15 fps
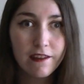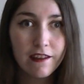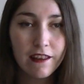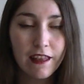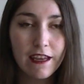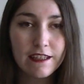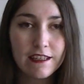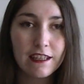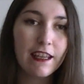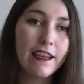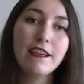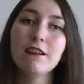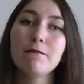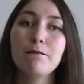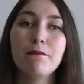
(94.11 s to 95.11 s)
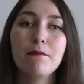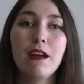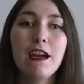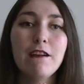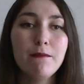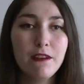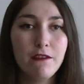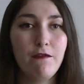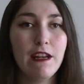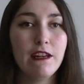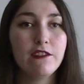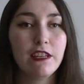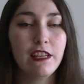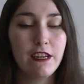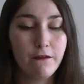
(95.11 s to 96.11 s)
Like Delain, I've been a fan of
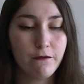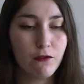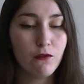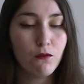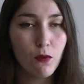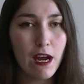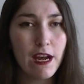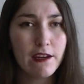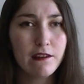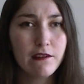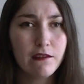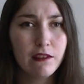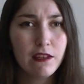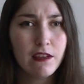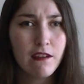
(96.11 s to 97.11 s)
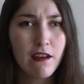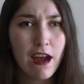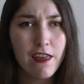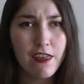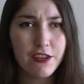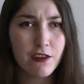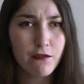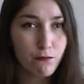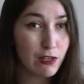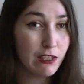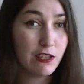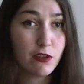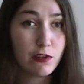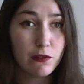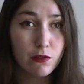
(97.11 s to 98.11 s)
Delain for a while, and they don't really
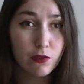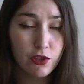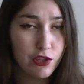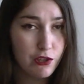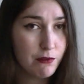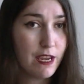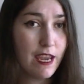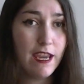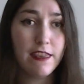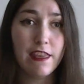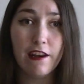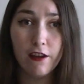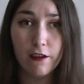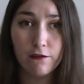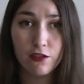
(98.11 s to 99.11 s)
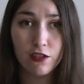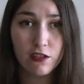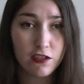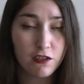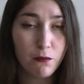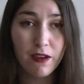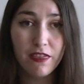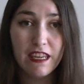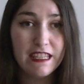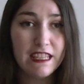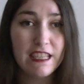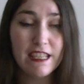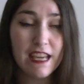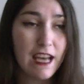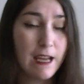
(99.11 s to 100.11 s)
tour the UK that often, so when they
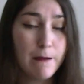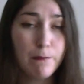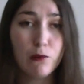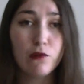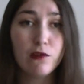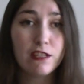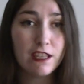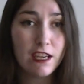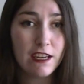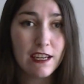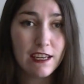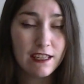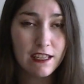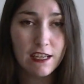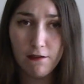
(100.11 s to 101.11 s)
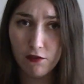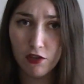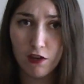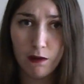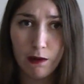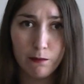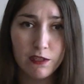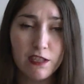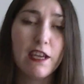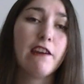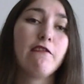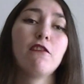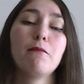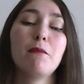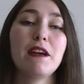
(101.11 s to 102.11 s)
did, I bought a ticket even though I was
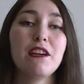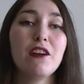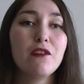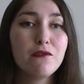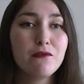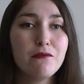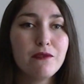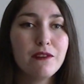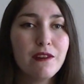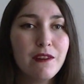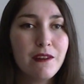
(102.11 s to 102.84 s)
there on my own.